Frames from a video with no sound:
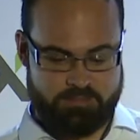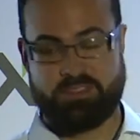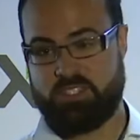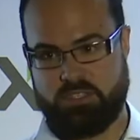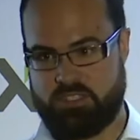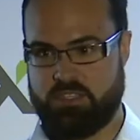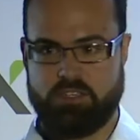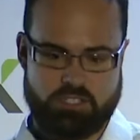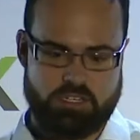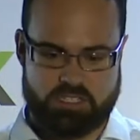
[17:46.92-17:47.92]
So it's the
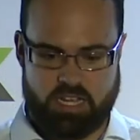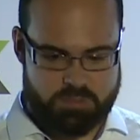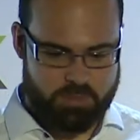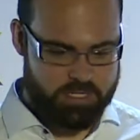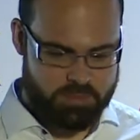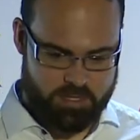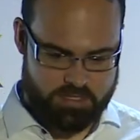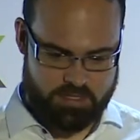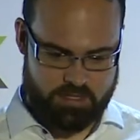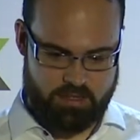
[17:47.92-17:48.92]
usual suspects,
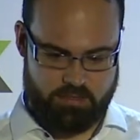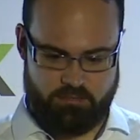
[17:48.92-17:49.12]
basically.